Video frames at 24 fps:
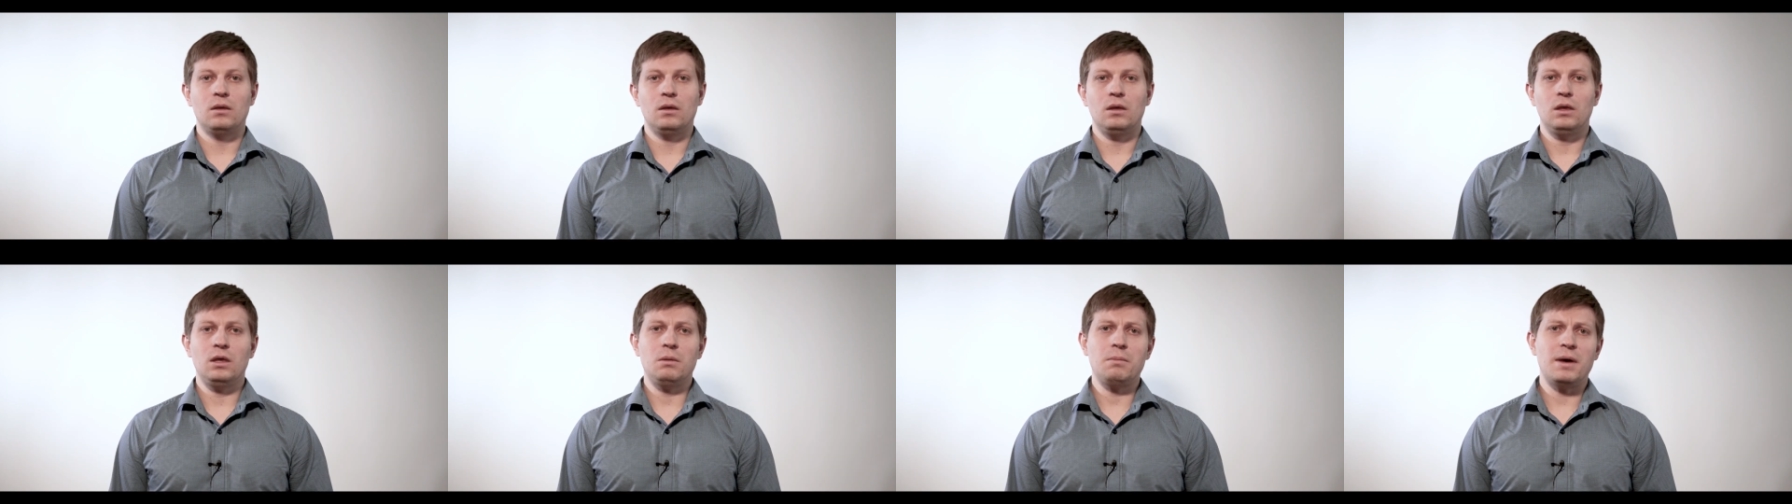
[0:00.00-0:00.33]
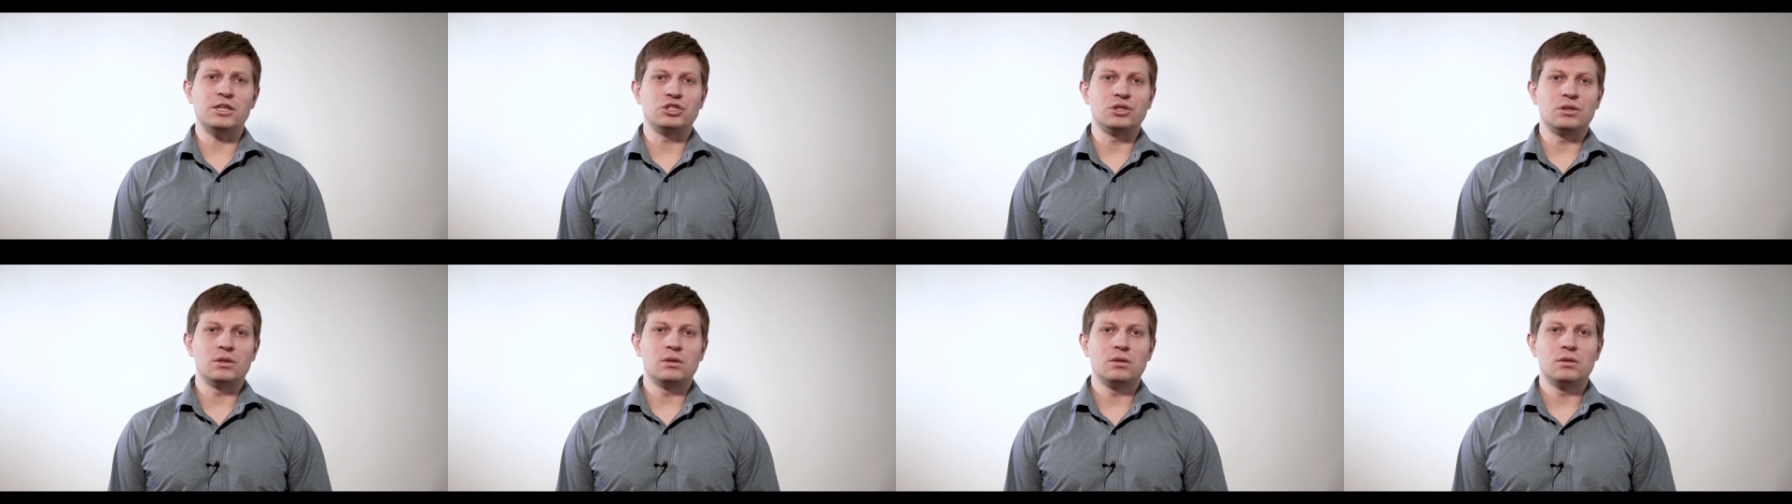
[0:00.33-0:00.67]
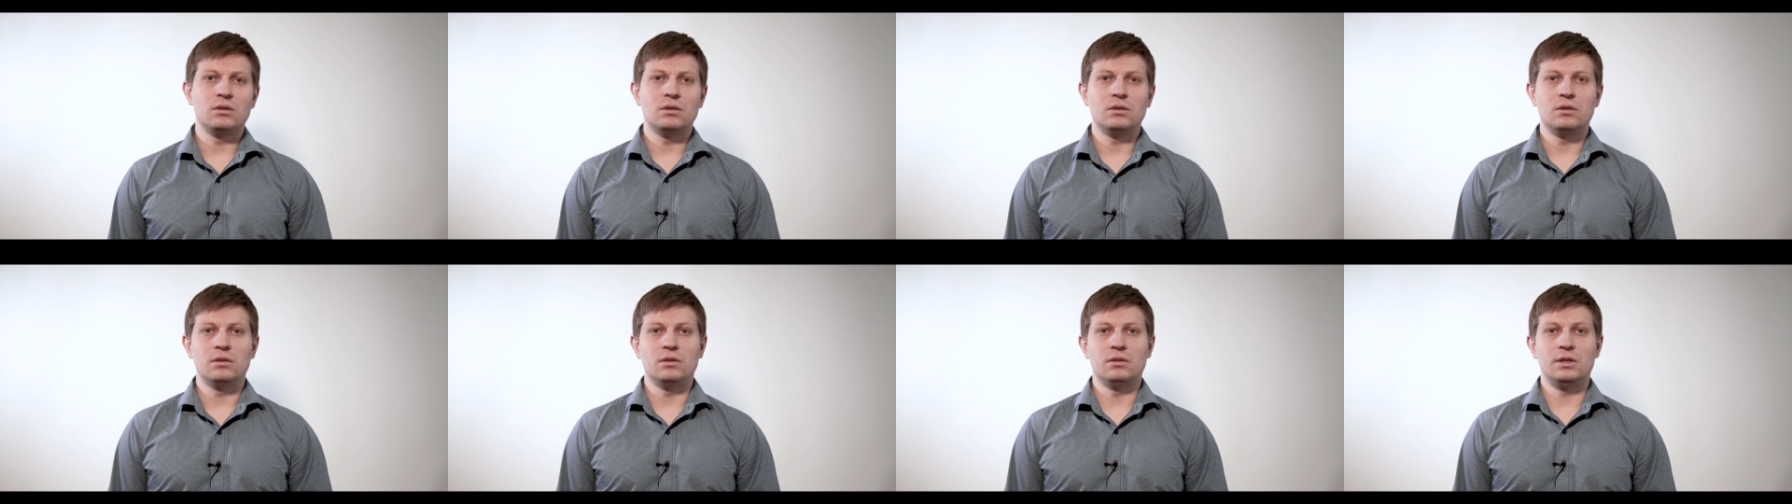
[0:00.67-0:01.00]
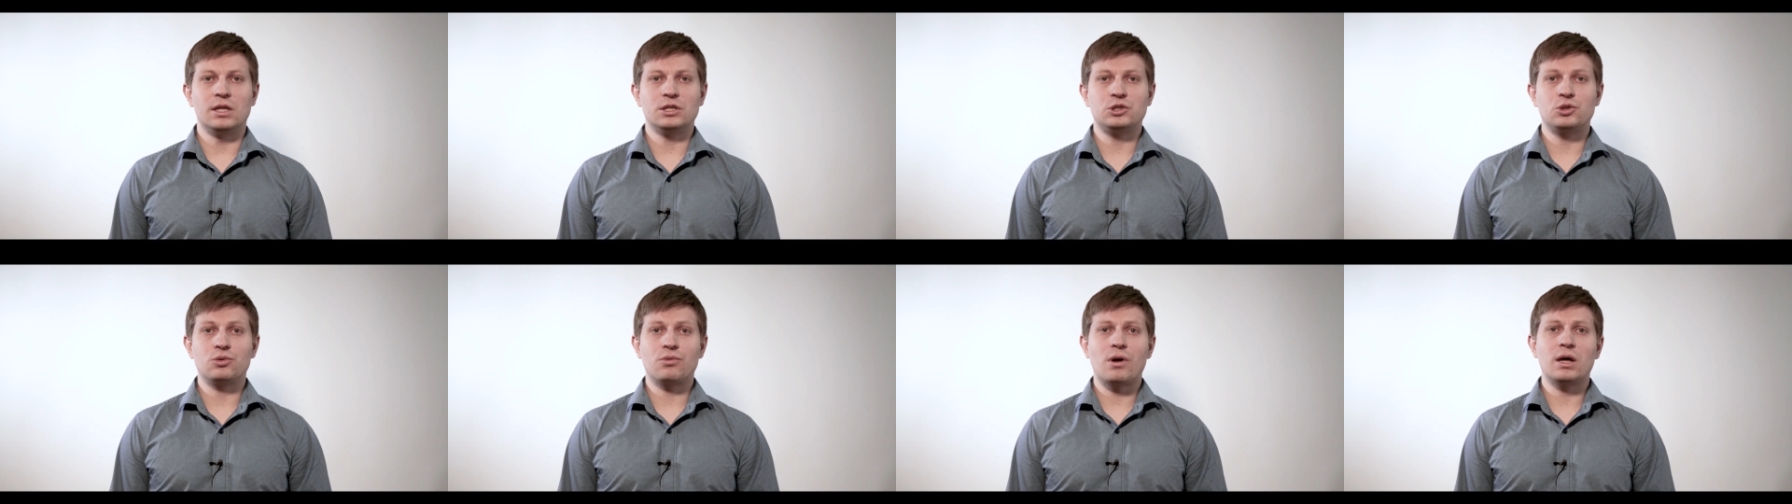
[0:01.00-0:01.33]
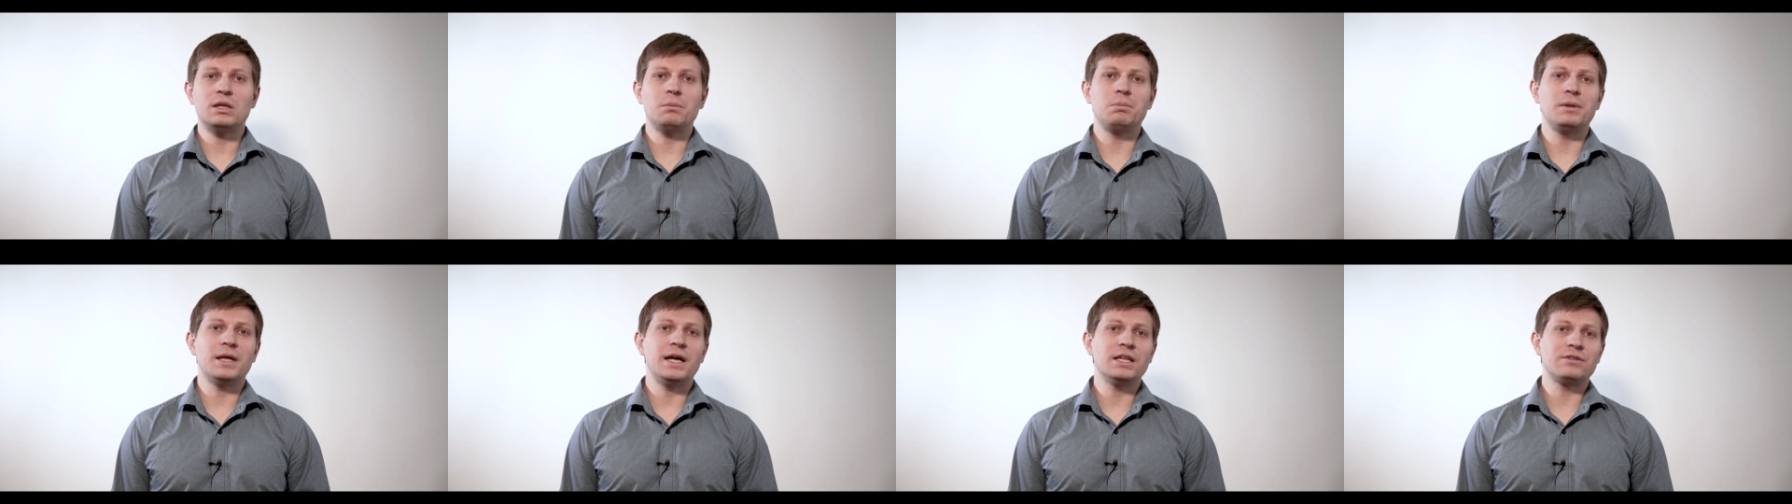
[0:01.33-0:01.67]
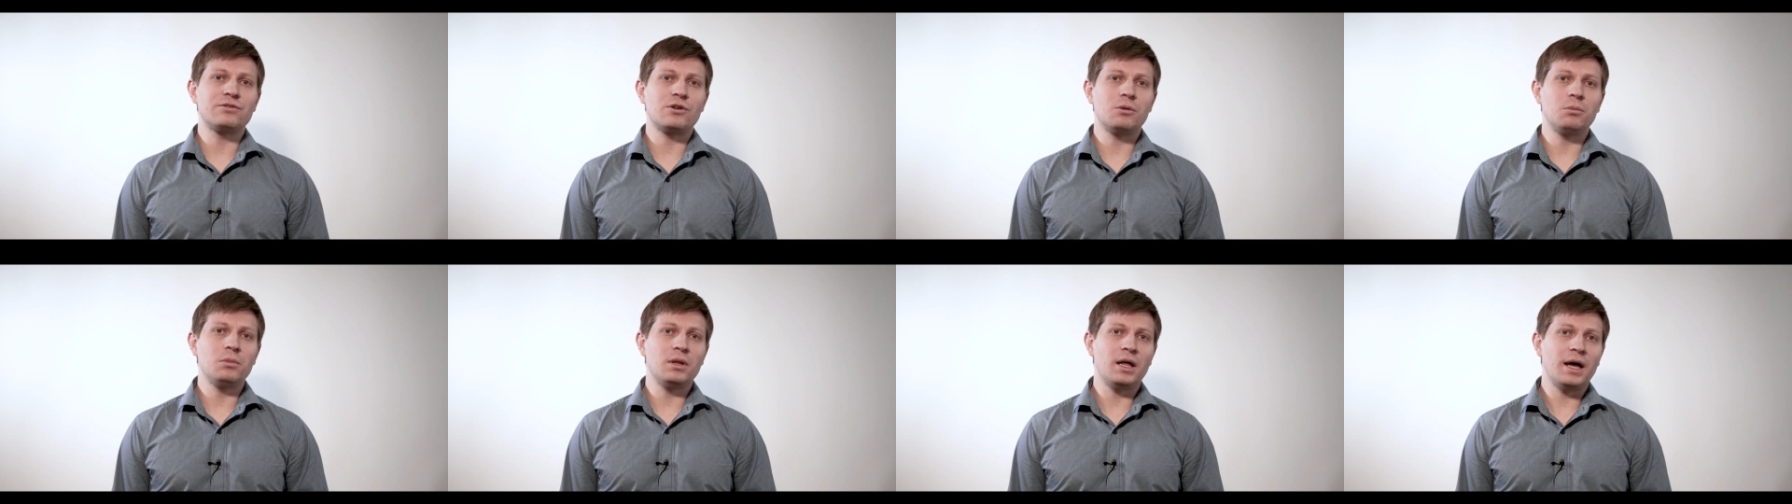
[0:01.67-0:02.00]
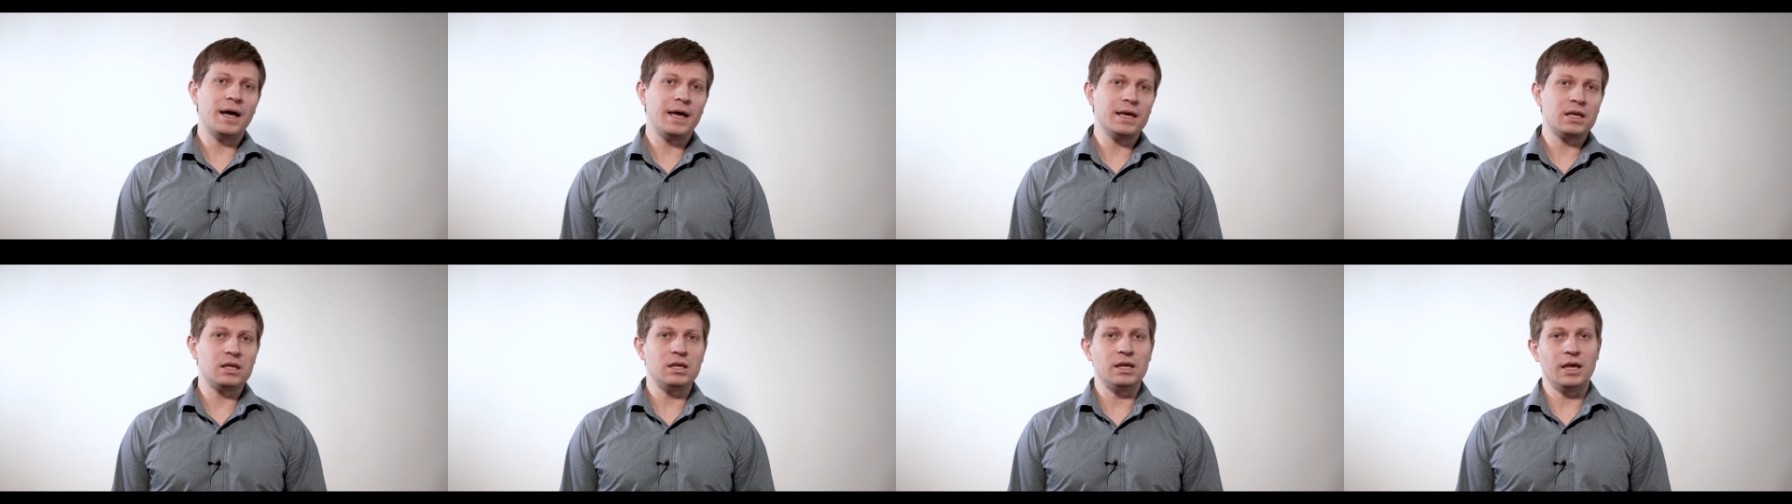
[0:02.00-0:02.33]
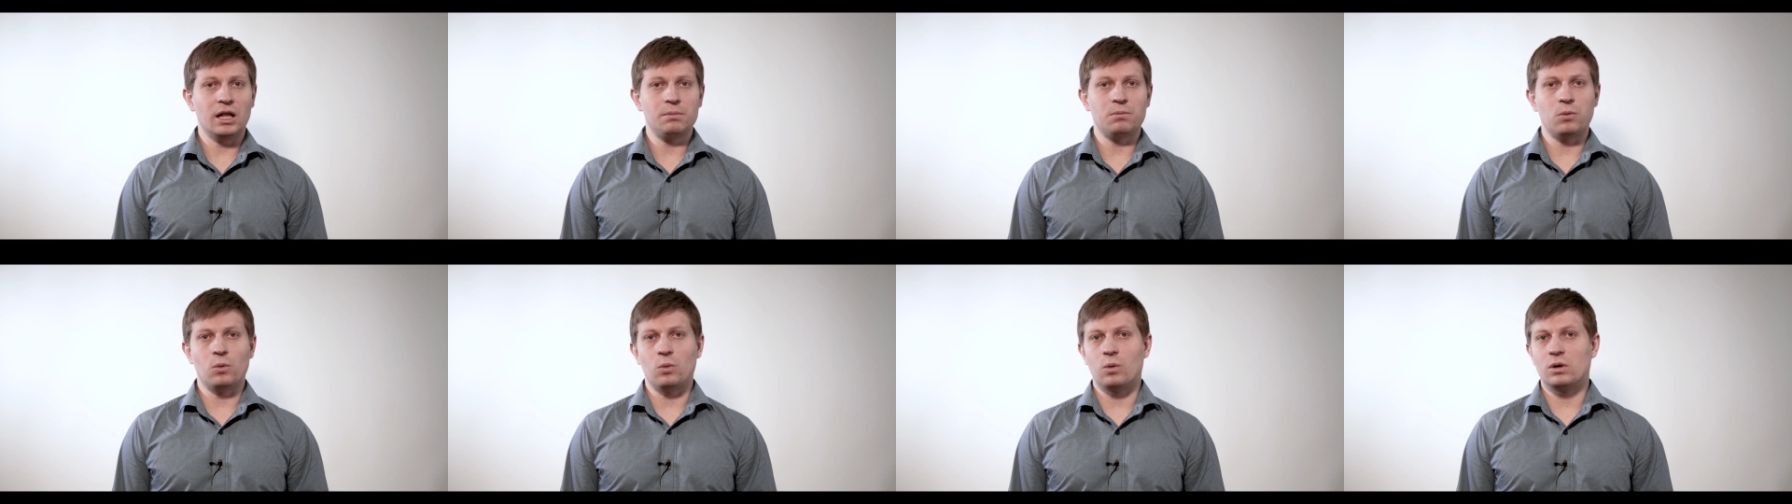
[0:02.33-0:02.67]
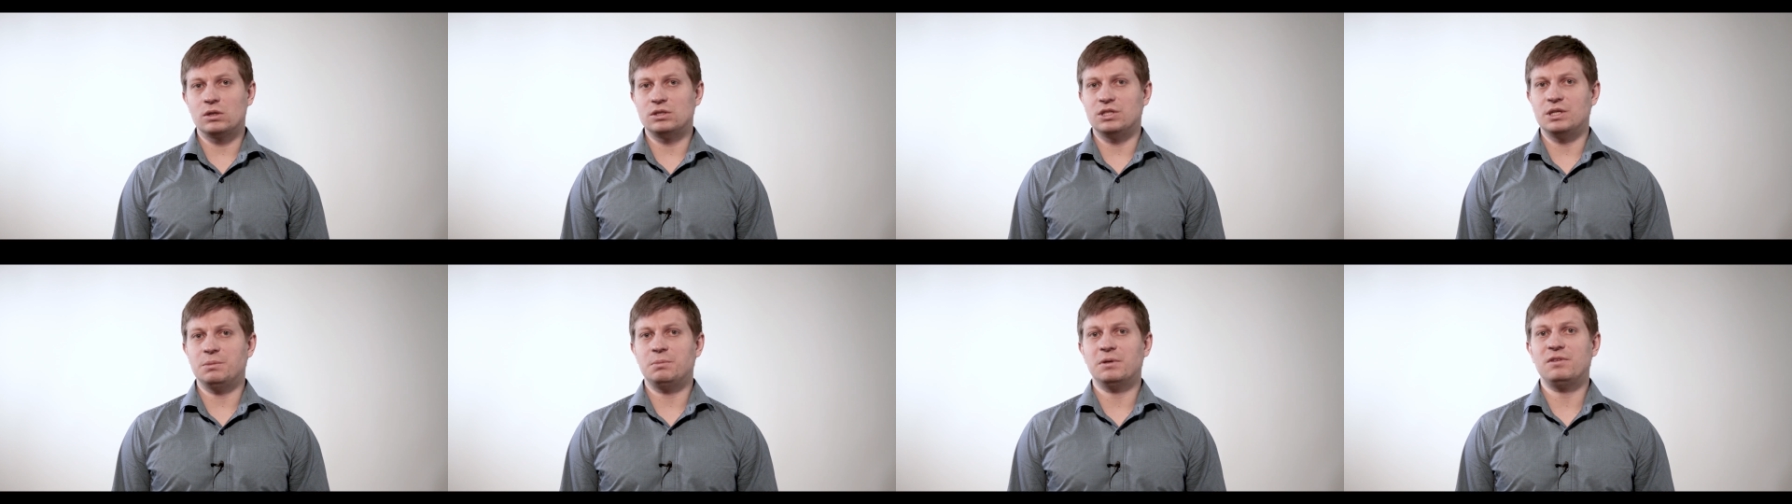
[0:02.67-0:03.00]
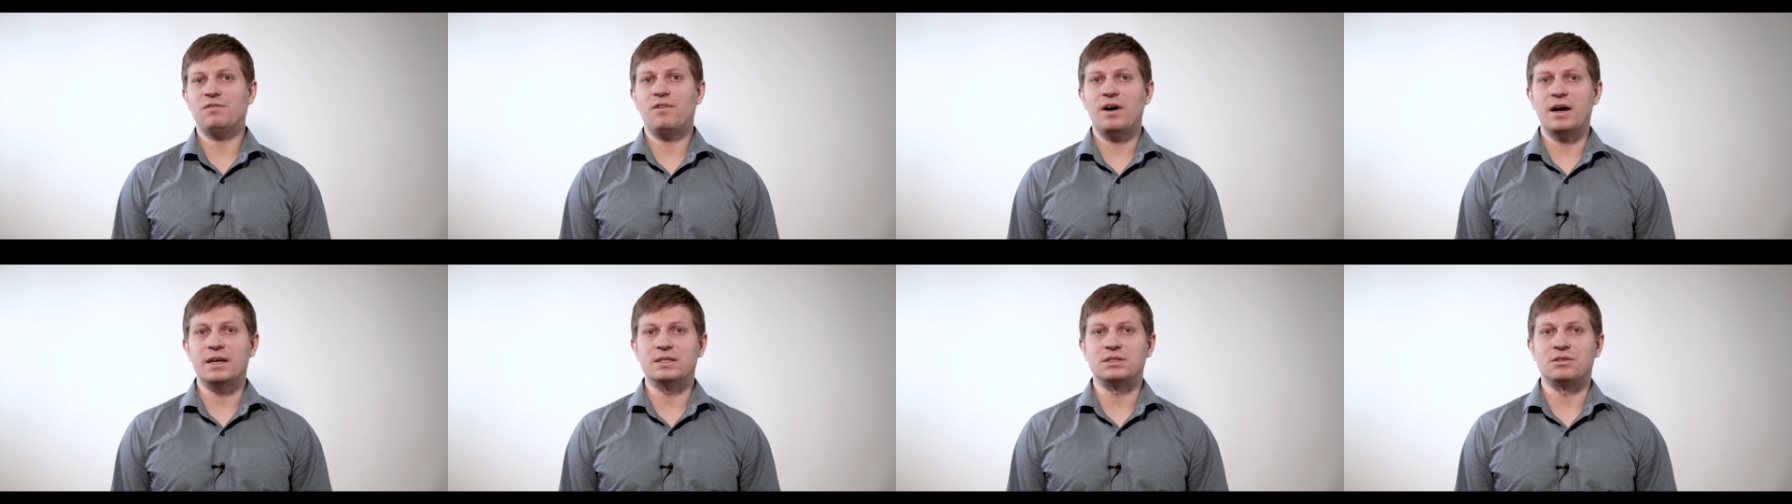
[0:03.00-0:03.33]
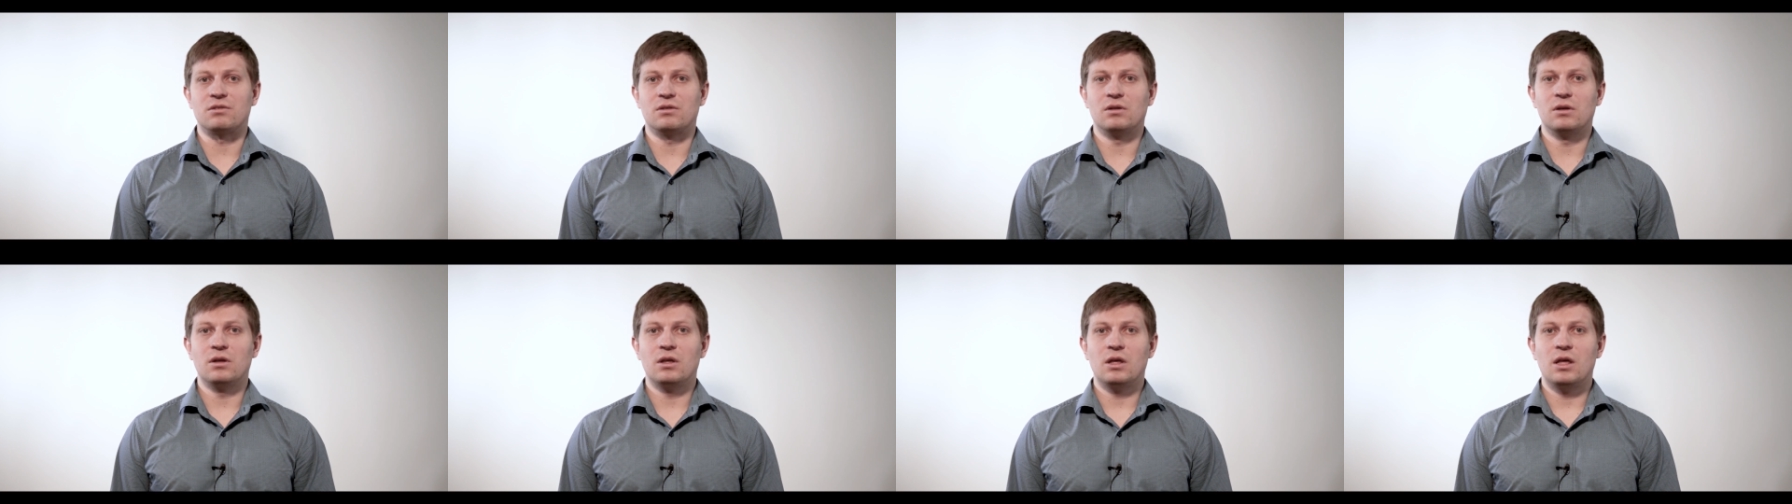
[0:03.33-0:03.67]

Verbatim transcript: Imagine that you run a platform like Yelp or TripAdvisor,